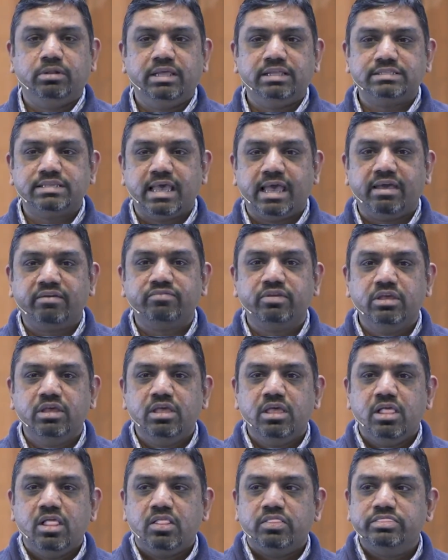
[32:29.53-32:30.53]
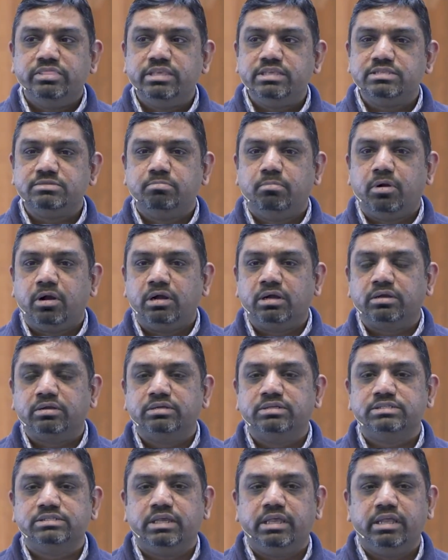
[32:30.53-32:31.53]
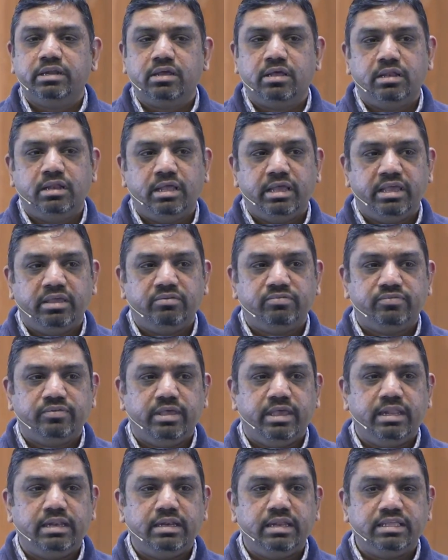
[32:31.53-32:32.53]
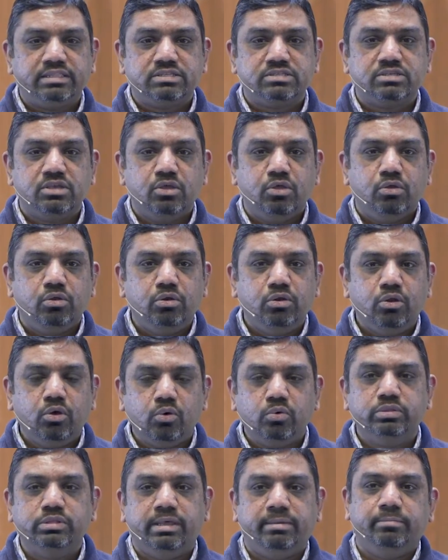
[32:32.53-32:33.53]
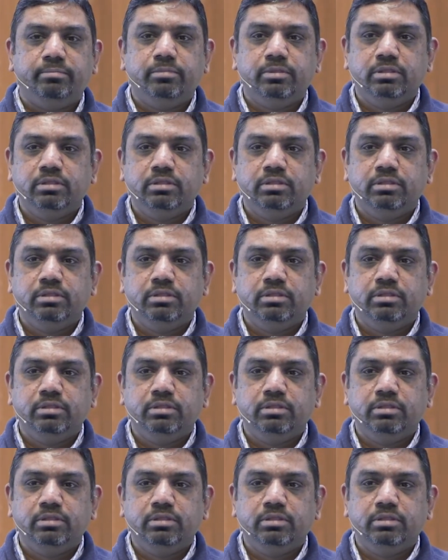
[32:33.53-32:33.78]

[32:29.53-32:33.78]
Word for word: Let's have these markers in our life and let's know them